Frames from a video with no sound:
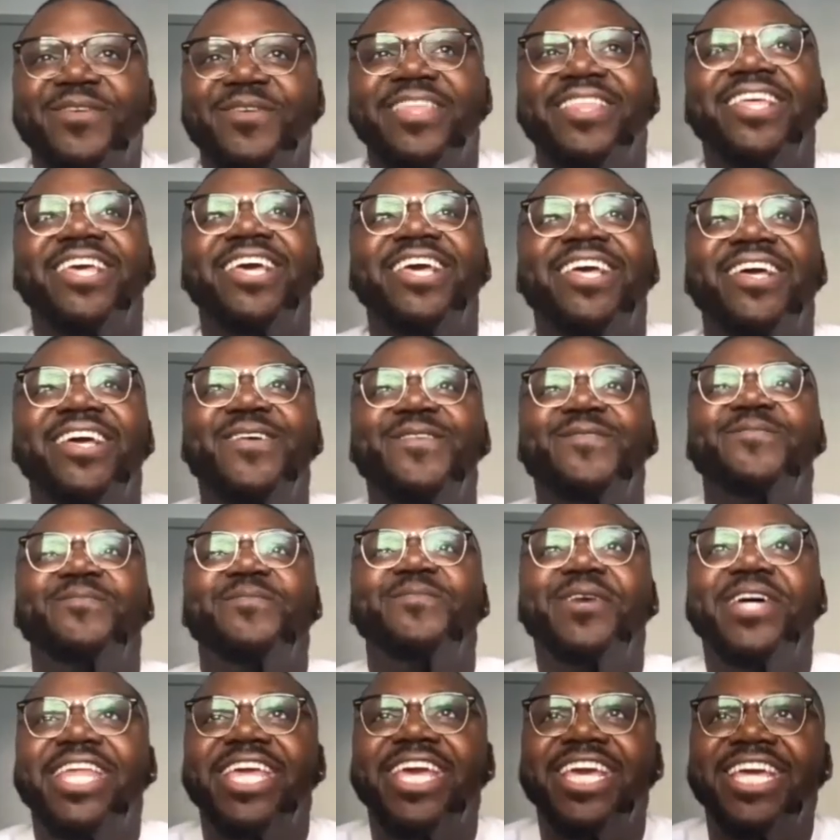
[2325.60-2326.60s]
let me
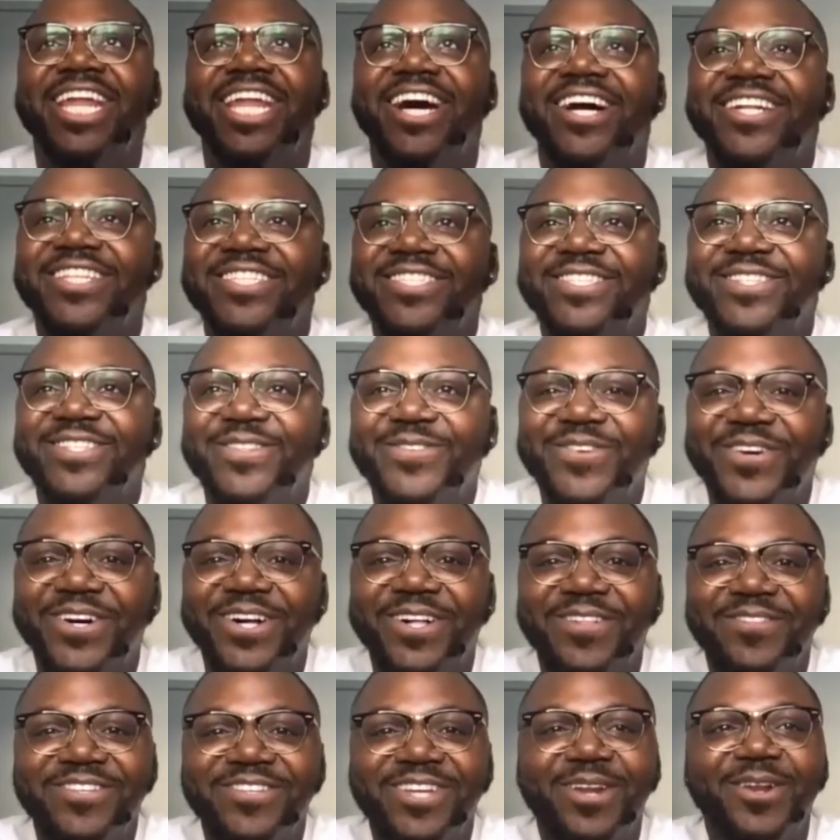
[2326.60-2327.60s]
putting it out into the
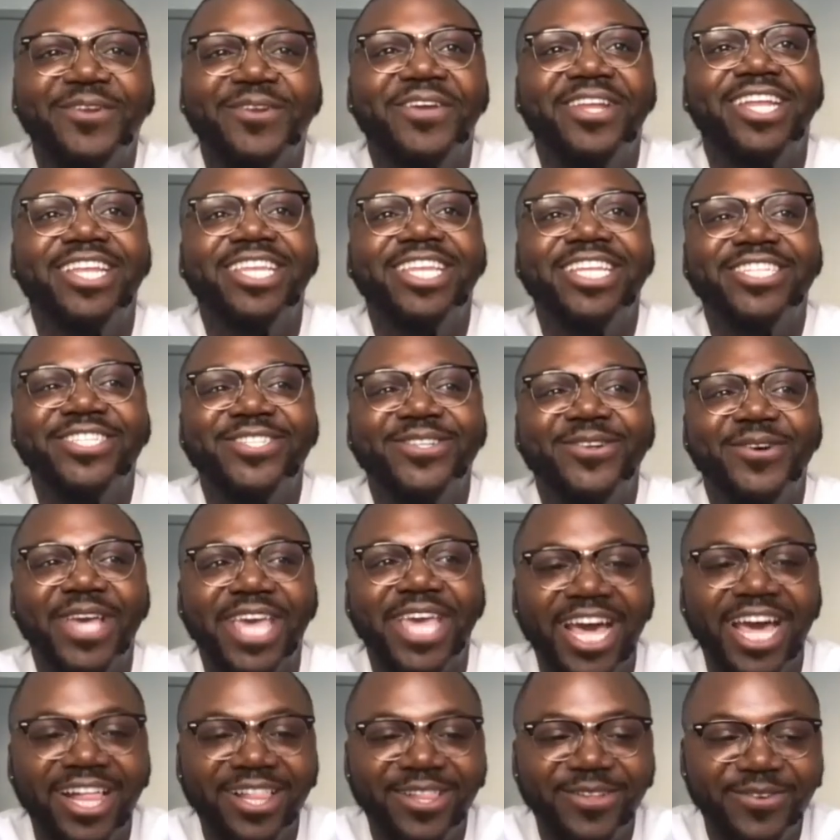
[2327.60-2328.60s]
world. I'm trying to create a
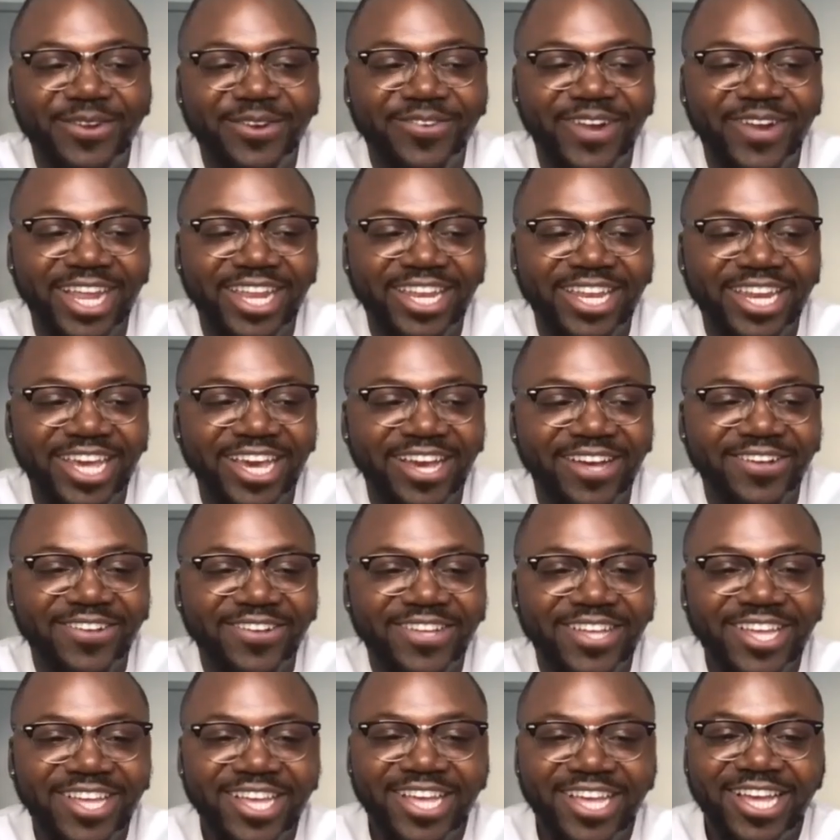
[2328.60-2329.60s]
digital gallery right
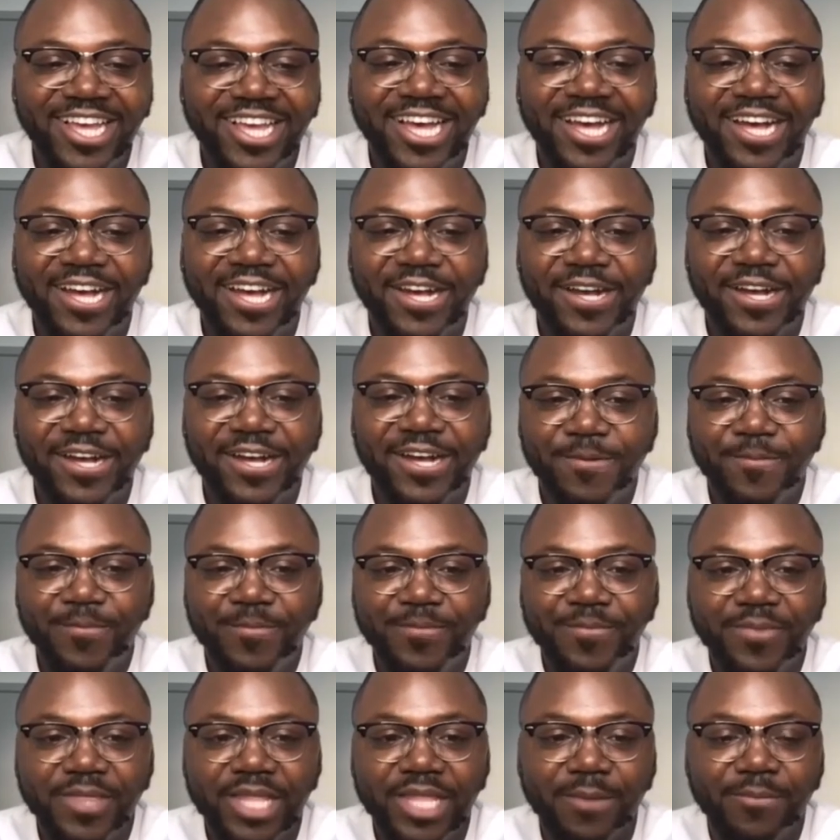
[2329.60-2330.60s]
now. Um,
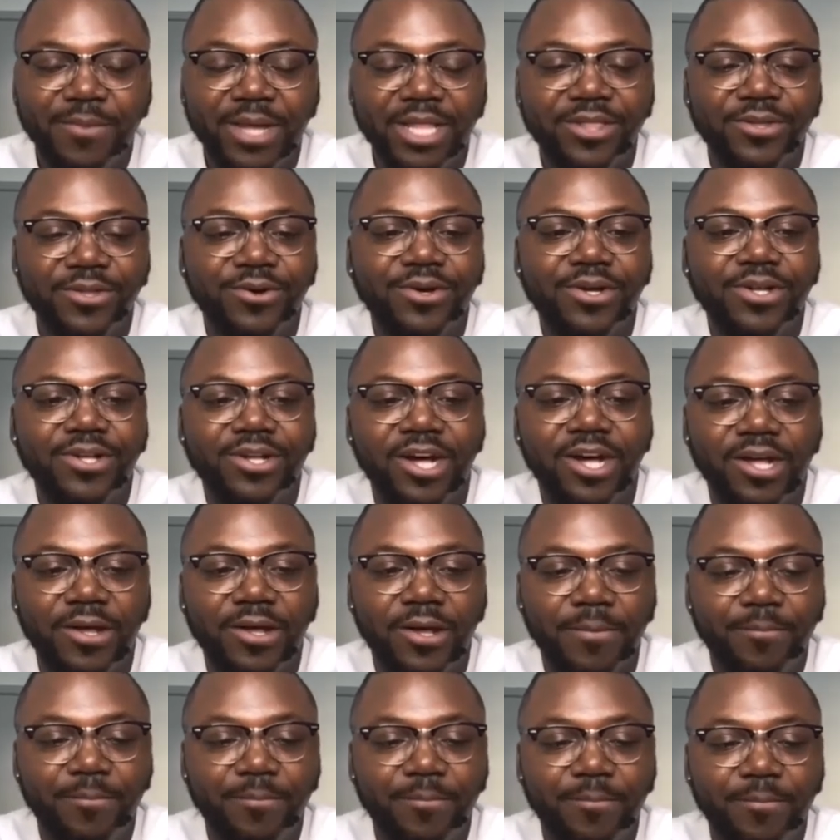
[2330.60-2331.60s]
like my little
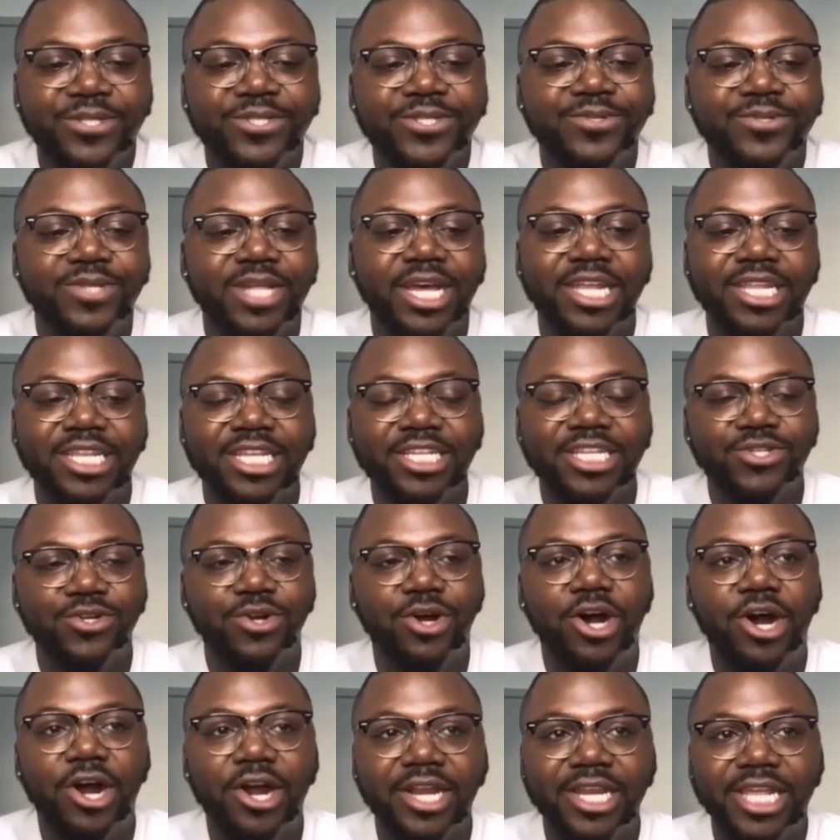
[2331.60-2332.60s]
personal like
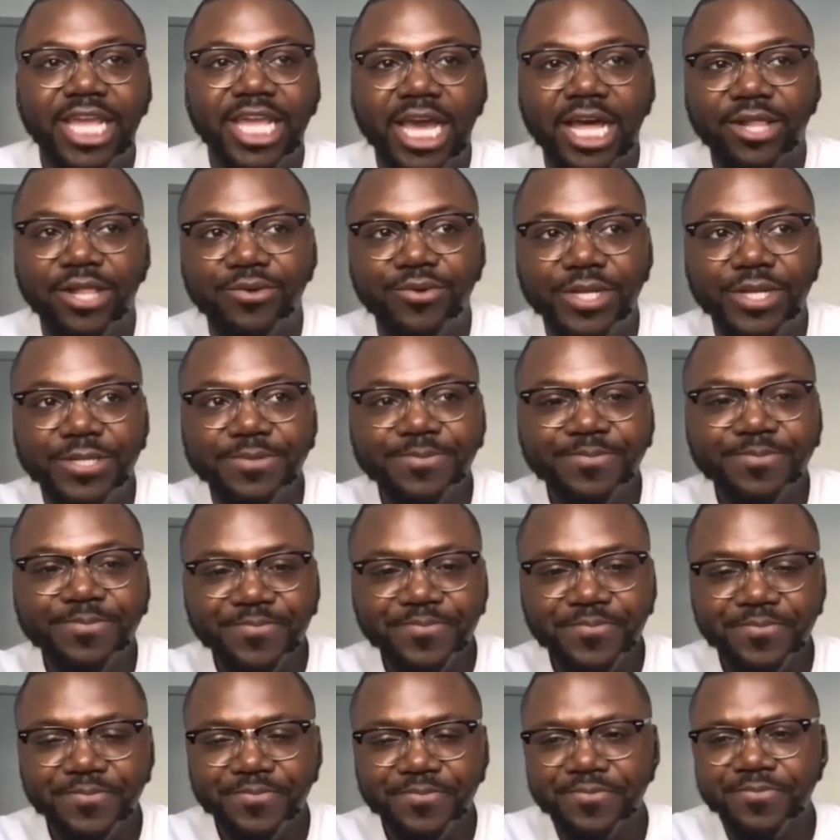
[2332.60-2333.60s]
digital art gallery
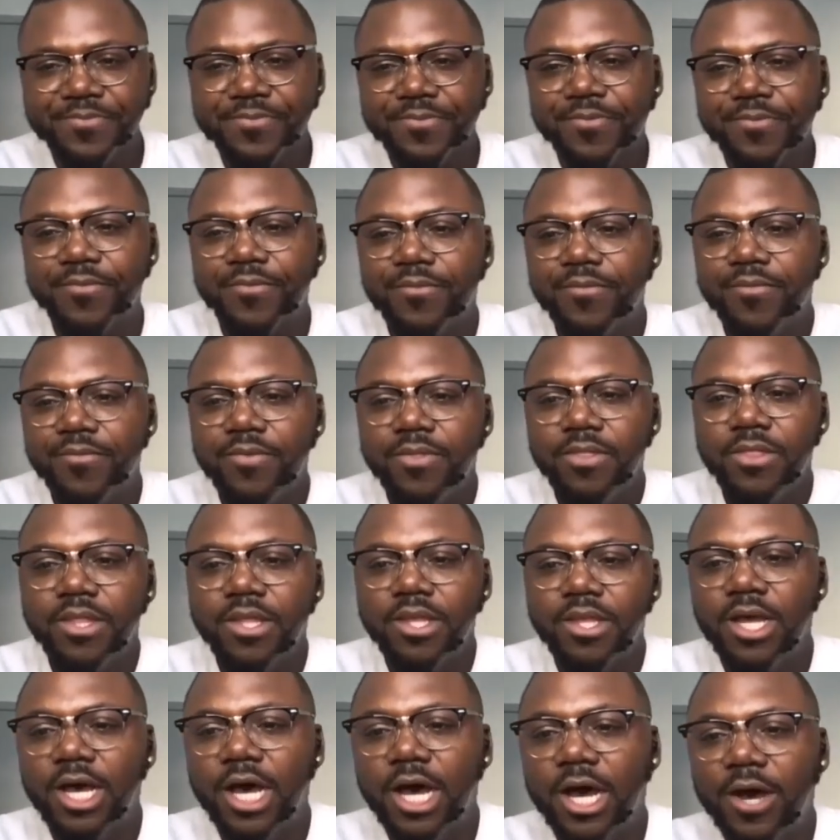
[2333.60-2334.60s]

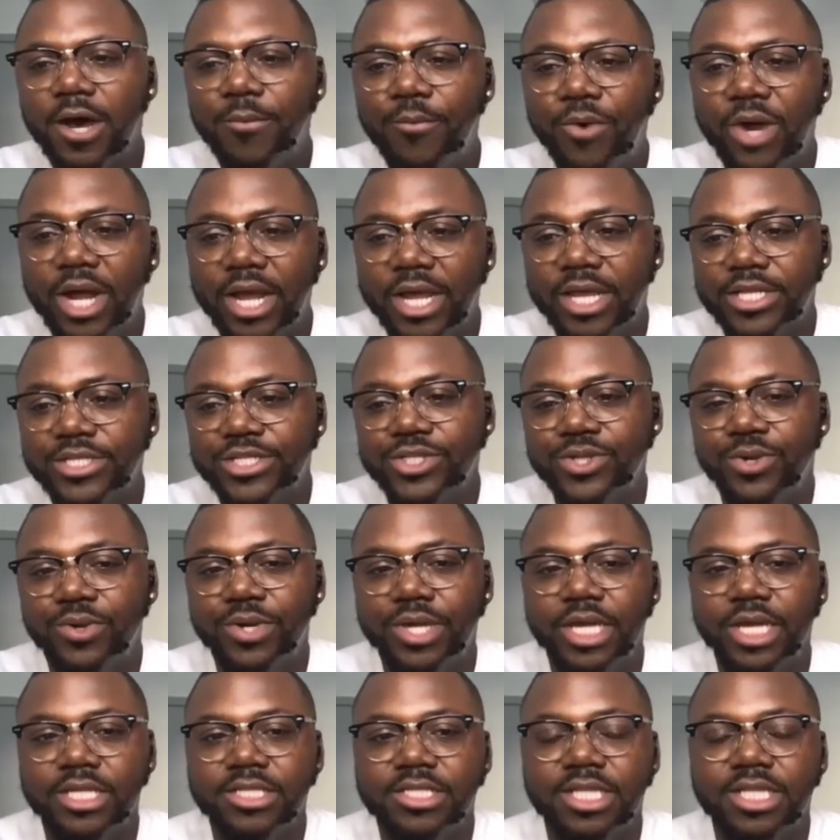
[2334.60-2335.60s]
um, where I can
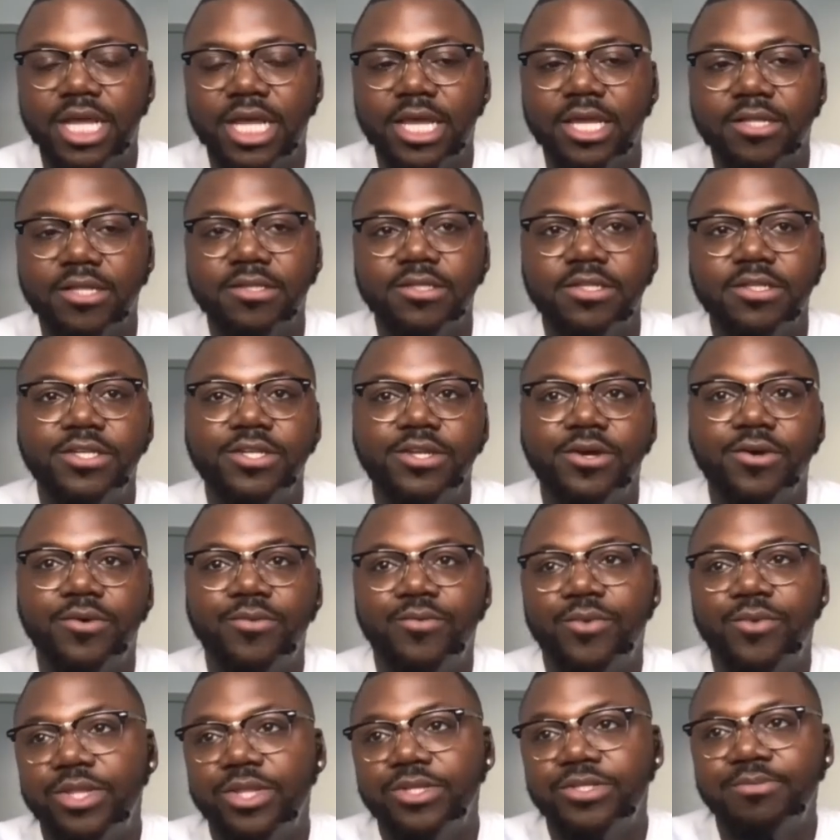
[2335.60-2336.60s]
showcase like you
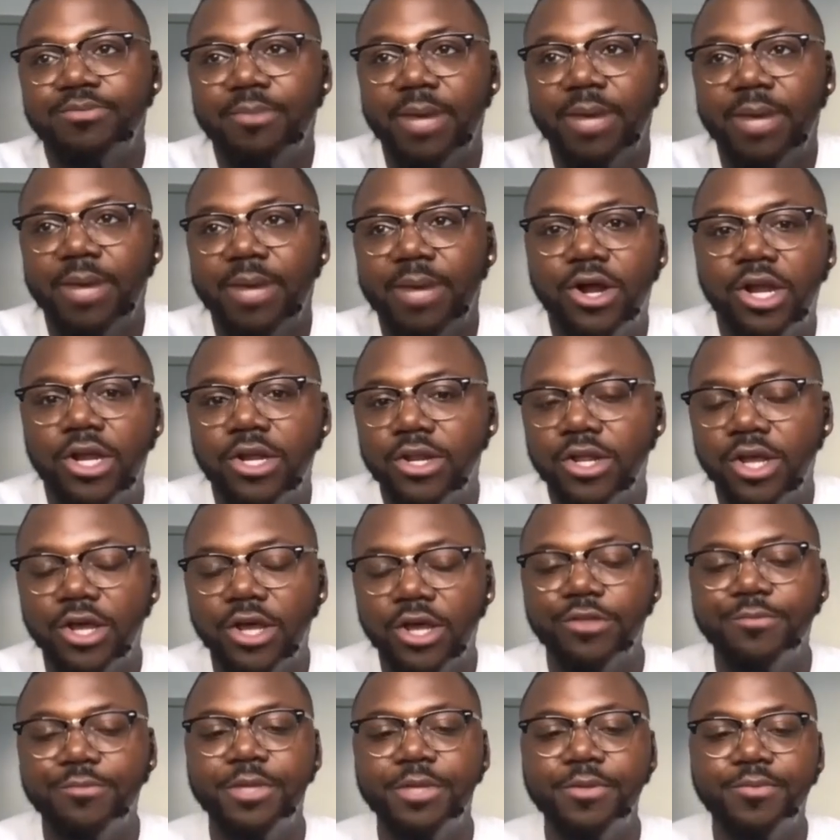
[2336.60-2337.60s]
know whether it's my art
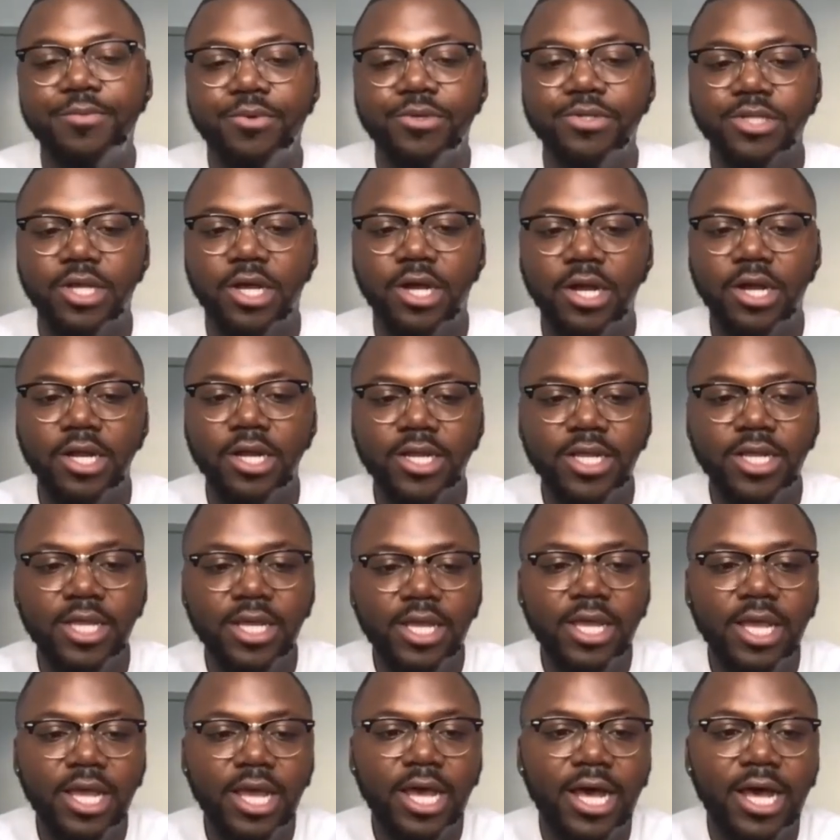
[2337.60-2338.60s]
or other people's art,